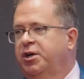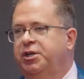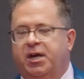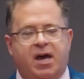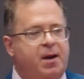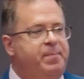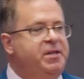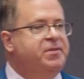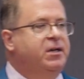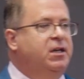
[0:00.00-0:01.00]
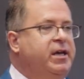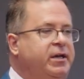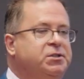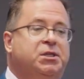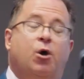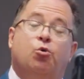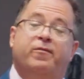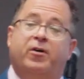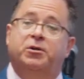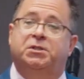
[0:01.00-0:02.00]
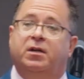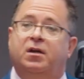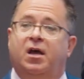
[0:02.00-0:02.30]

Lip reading: You got to beat the delete. So reverse it.